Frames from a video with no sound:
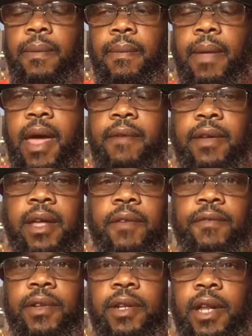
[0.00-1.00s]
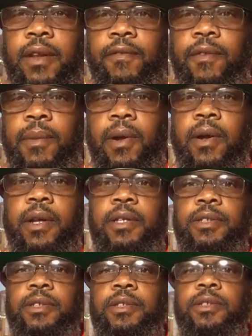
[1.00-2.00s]
advocate for the Native
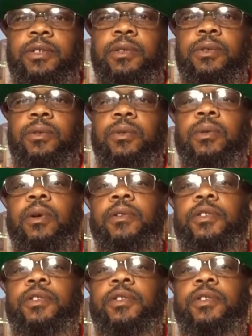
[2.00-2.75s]
Americans to